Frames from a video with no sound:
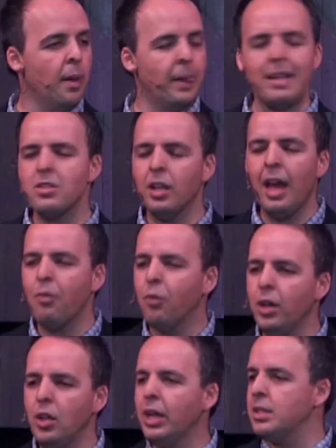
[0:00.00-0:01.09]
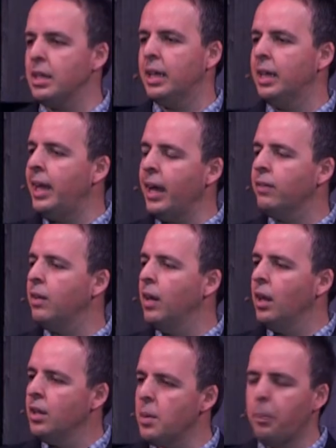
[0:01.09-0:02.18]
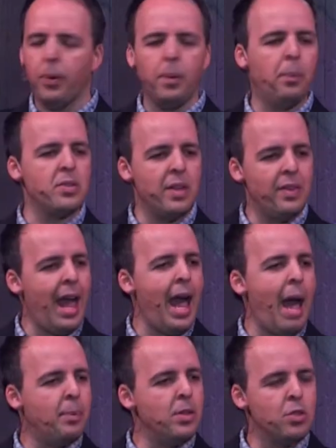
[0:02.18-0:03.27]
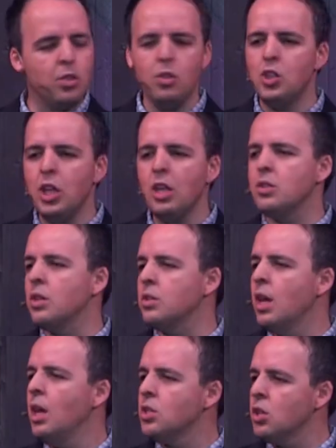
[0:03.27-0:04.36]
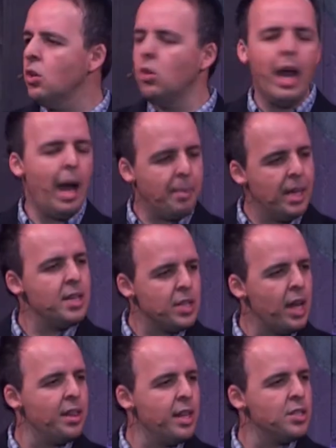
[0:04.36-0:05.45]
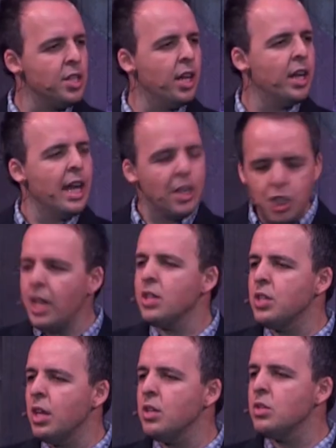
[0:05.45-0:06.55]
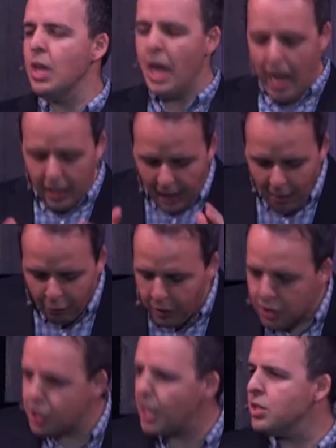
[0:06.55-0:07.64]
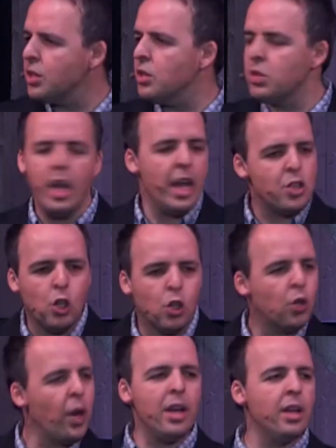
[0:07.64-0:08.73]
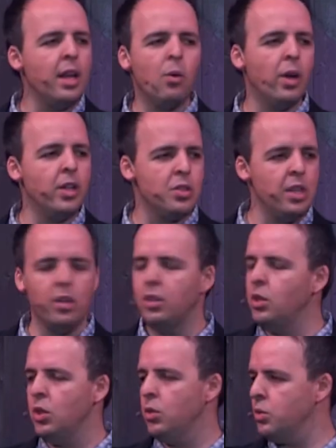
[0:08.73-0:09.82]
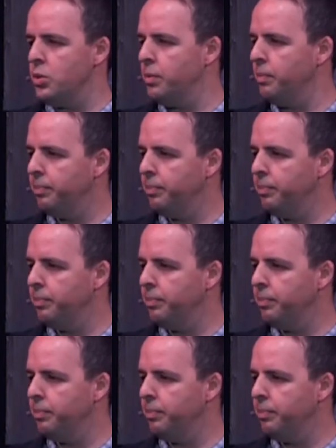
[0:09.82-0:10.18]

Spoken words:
That's a life where you get to connect to purpose, and that happens through Jesus. So I'm going to say this here. A life with Jesus is greater than what you see on the news.